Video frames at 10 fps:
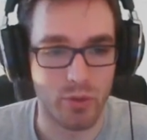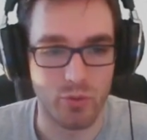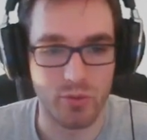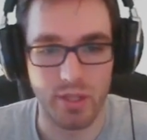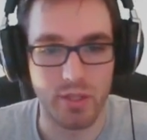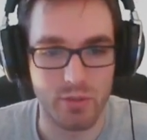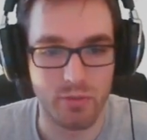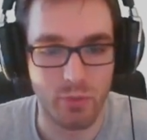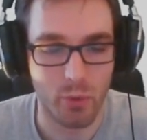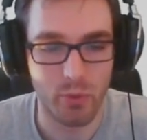So z is
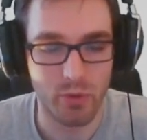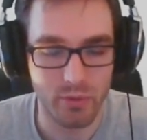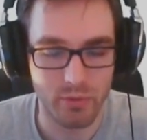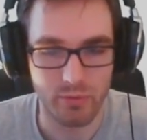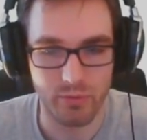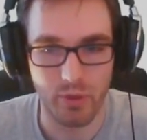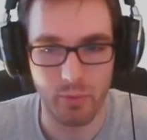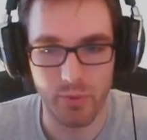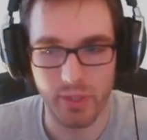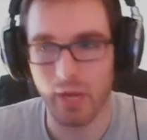forward
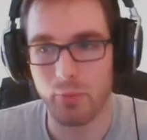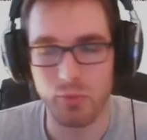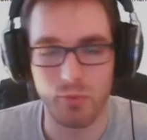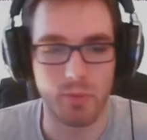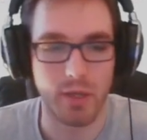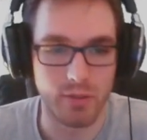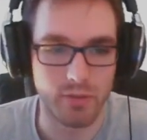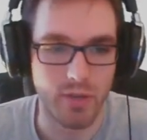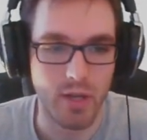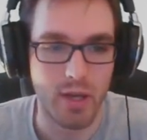from the camera's perspective,
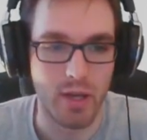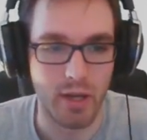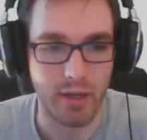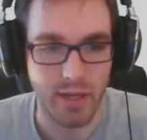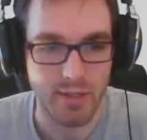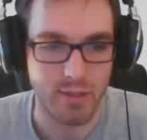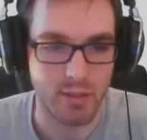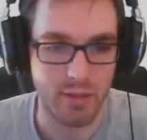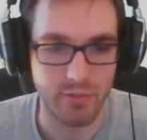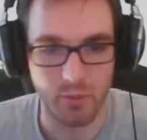and x is
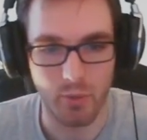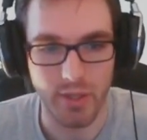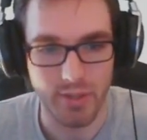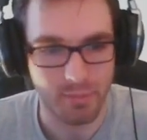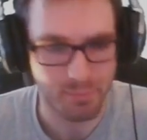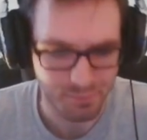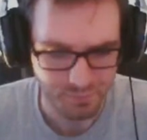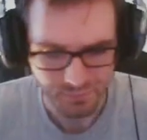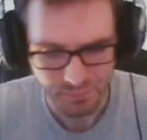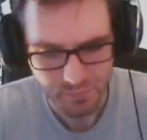left, and y is up.
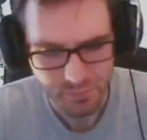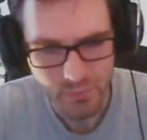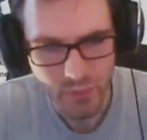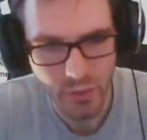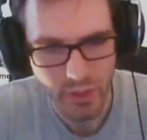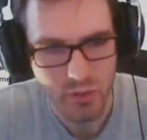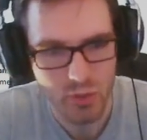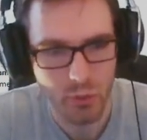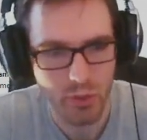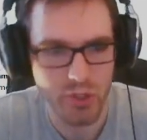Okay, so
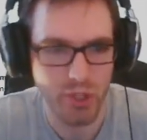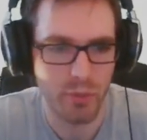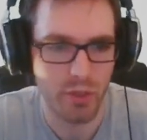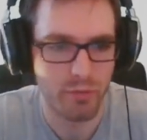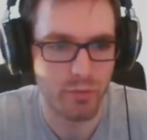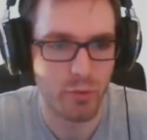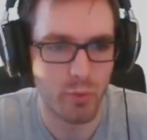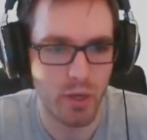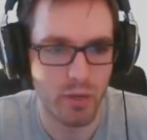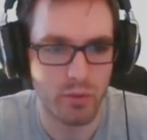we're going to generate a few
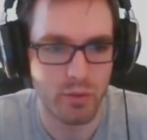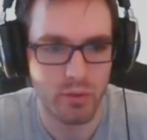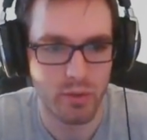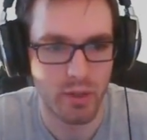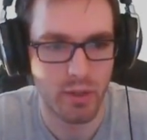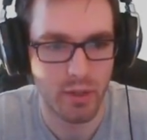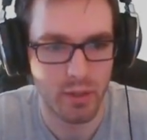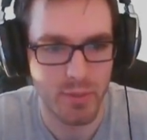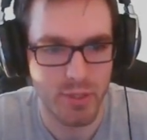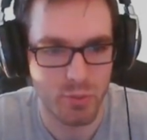other
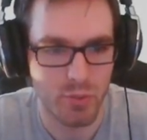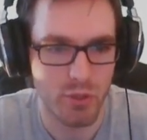elements as well.